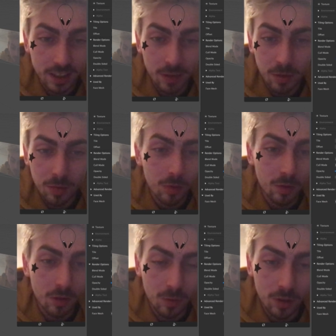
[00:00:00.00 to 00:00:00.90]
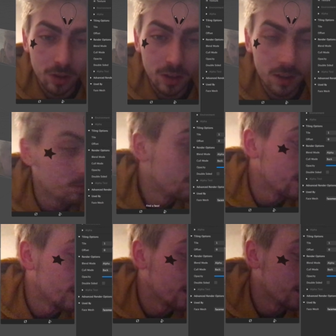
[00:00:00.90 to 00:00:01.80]
people watching.
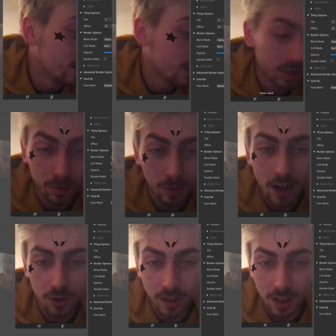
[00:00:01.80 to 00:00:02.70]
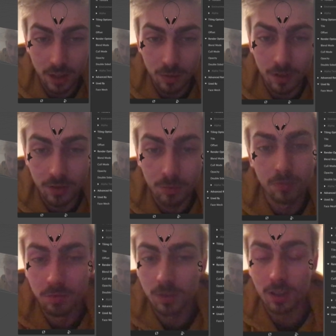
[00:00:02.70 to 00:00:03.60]
Some guy already liked one of them,
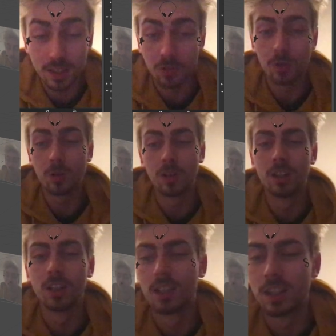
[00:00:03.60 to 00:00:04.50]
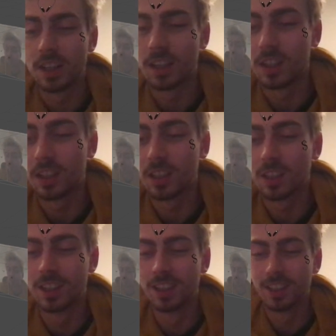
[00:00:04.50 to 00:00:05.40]
so that's cool.
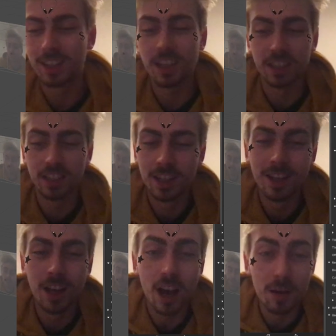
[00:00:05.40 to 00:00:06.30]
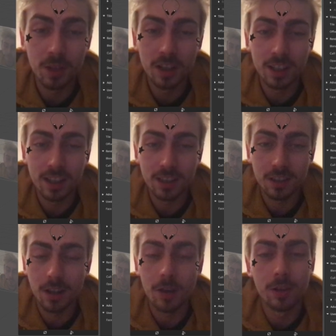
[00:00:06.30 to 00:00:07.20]
Yeah, I'm learning as I
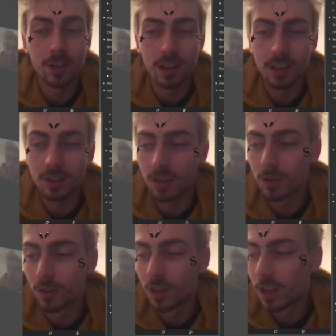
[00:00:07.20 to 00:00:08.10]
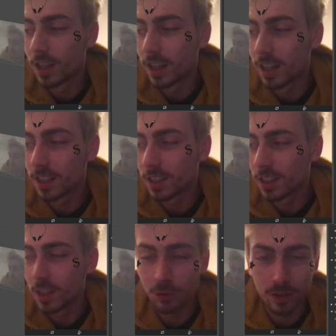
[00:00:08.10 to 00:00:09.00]
go, so it's
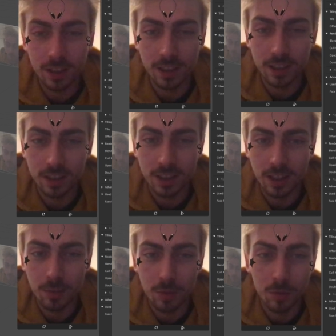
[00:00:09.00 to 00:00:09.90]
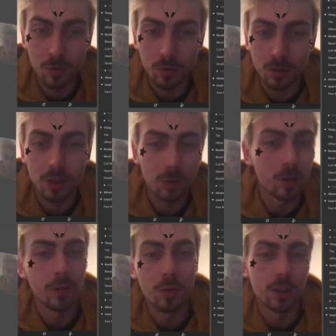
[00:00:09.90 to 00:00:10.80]
interesting to see that people also want to
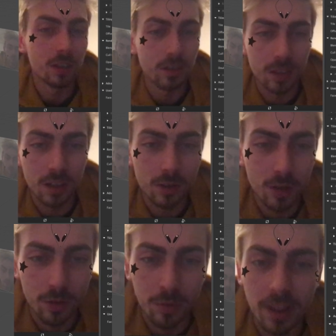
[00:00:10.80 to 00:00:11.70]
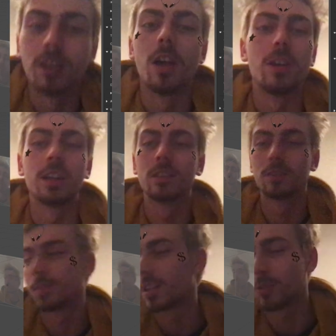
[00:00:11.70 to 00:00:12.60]
watch these videos of me learning.
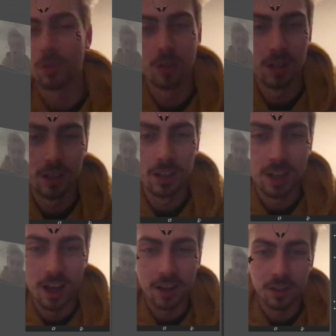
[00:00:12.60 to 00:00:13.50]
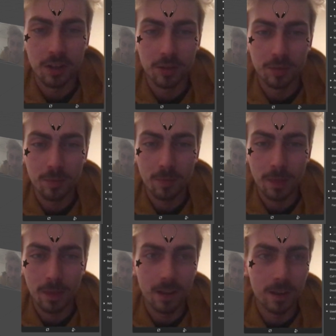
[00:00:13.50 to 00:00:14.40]
That's all. I don't
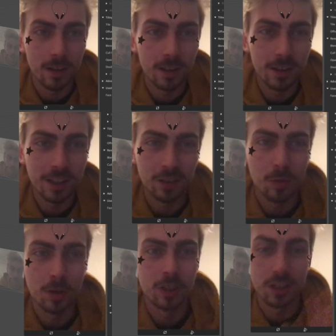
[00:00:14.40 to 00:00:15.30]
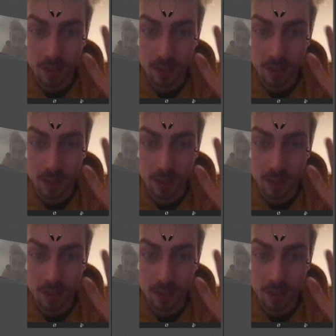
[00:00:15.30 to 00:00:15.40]
know. Thanks for watching.